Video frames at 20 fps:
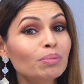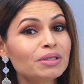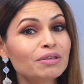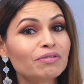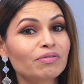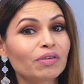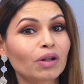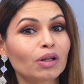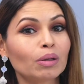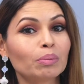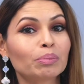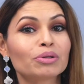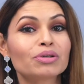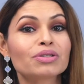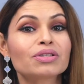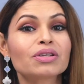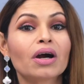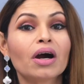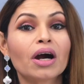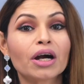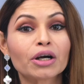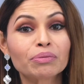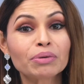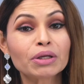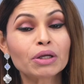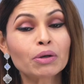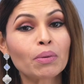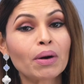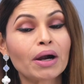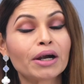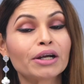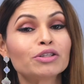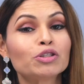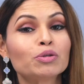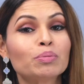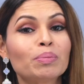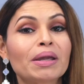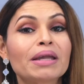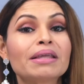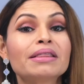developers are required to pay